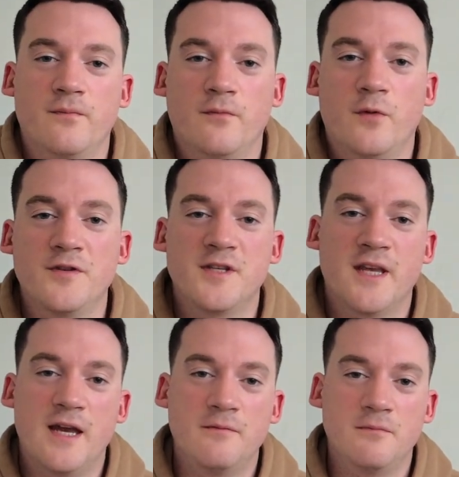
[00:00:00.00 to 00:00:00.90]
once
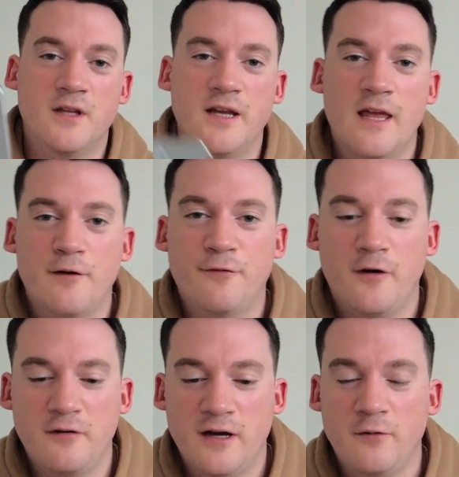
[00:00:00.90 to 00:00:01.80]
again, going to get the
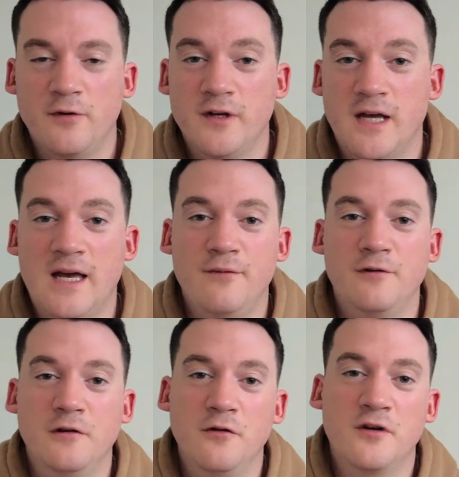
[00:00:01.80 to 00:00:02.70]
phone out, we're going to have a
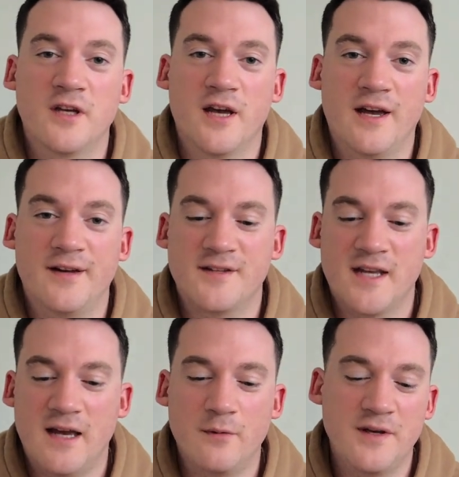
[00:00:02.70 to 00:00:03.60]
look at
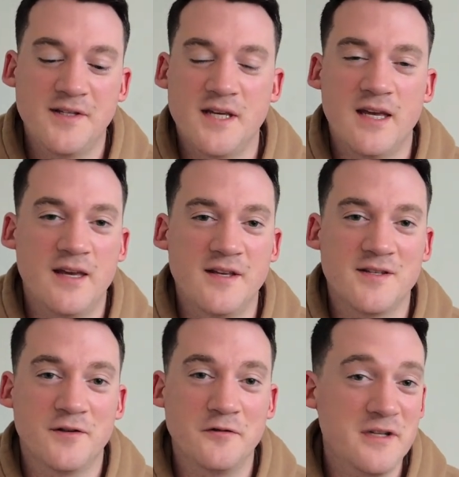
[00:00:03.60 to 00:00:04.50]
how easy it
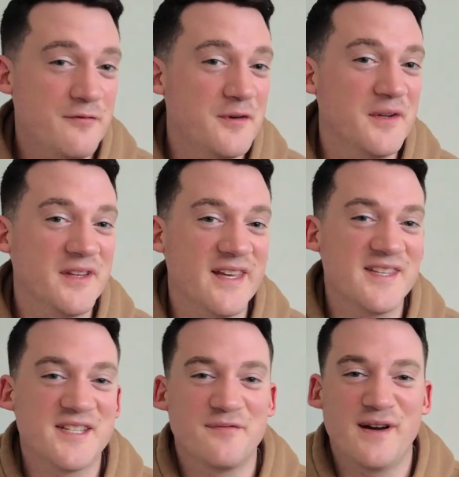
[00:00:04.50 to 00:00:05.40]
is or difficult it
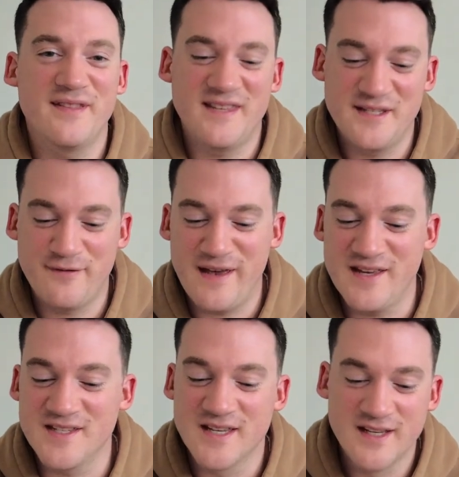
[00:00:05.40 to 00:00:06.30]
is to find these
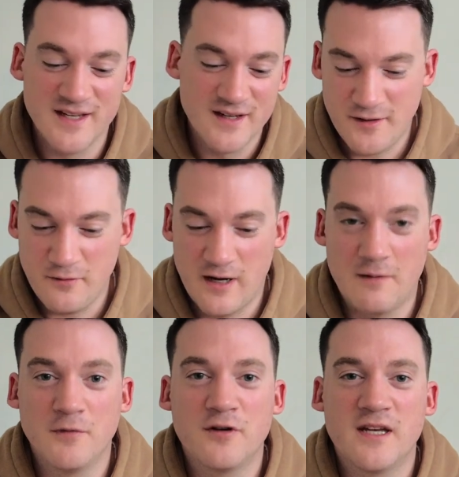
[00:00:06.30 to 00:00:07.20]
fares. So
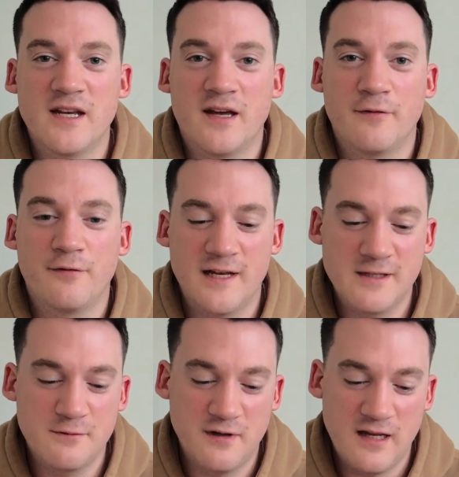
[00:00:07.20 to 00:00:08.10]
I'm looking at
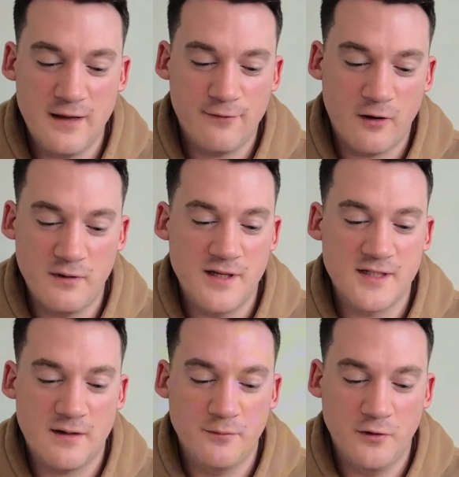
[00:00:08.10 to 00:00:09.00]
flights between Heathrow and
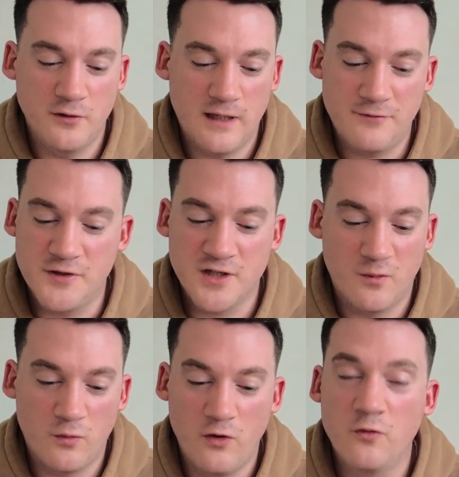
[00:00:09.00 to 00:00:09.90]
Istanbul. I've just
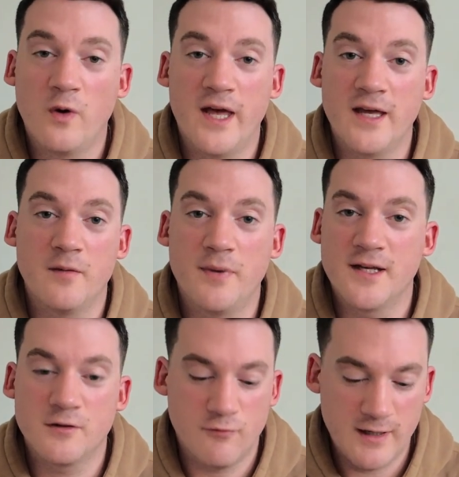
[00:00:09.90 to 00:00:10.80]
gone one way and
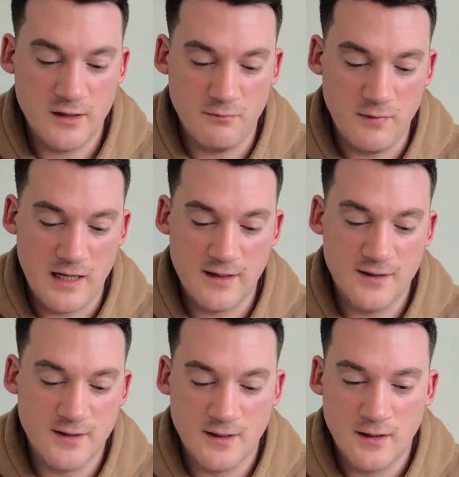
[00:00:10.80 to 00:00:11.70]
picked a random
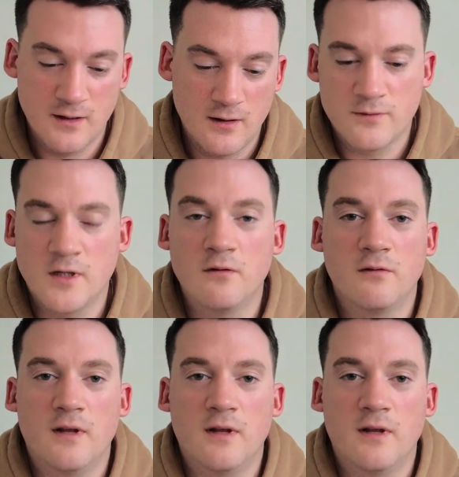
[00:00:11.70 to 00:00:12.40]
date. So